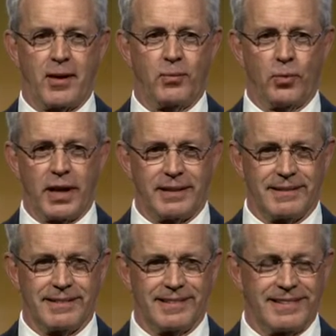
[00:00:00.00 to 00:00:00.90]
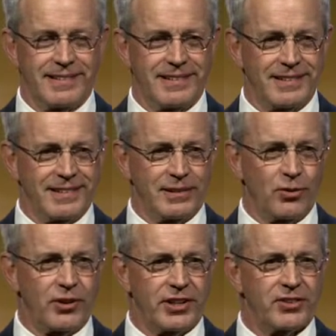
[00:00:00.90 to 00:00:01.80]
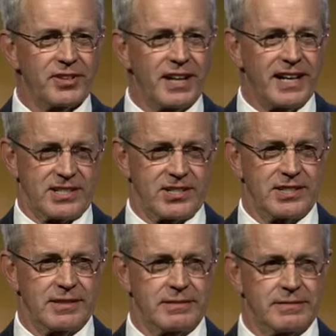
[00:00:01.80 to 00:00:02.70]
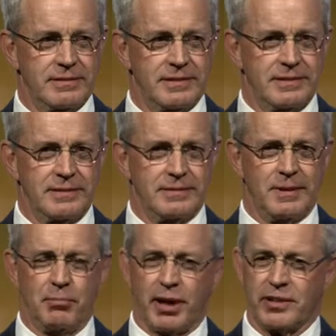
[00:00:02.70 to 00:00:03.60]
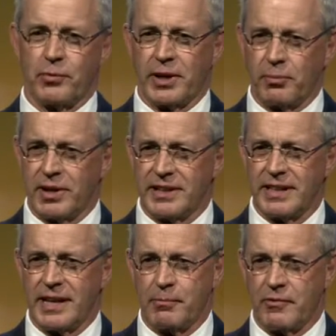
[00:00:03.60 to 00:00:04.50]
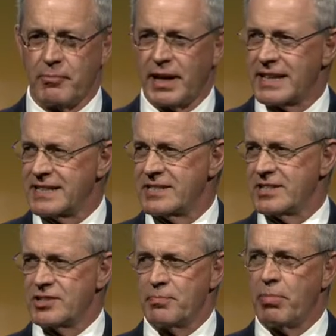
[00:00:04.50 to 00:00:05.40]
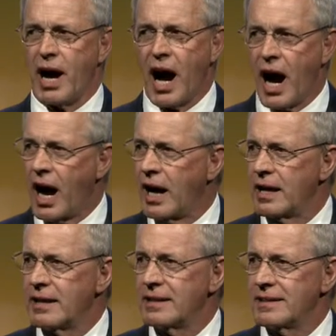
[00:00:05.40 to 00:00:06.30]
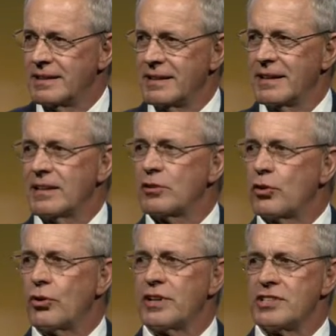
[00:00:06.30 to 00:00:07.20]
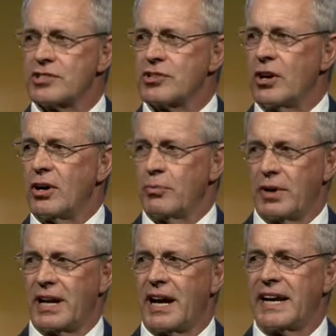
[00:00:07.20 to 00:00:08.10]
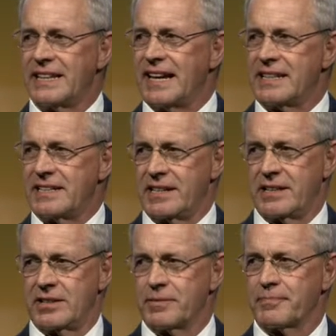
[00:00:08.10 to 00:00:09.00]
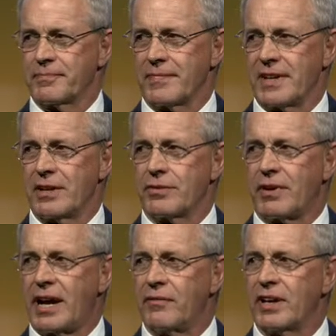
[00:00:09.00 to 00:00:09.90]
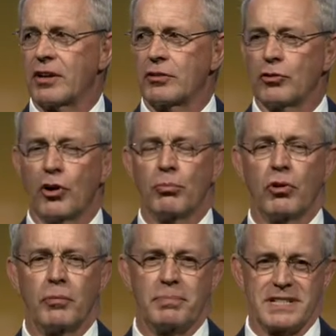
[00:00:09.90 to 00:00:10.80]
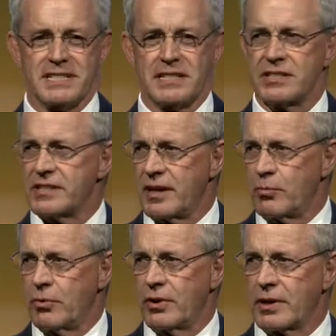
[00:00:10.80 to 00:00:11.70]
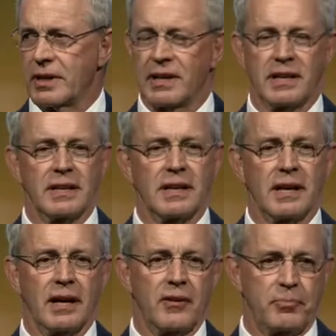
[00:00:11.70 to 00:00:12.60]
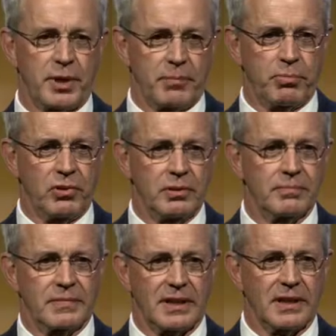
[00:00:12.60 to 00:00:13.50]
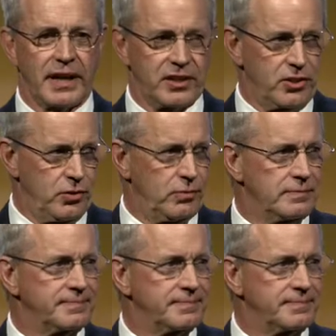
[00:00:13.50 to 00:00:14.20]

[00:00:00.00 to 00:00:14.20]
What? Lori, you're nuts. And by the way, what in the name of Mike is a spa? Lori saw what I yet didn't, a thriving global business network of people like you.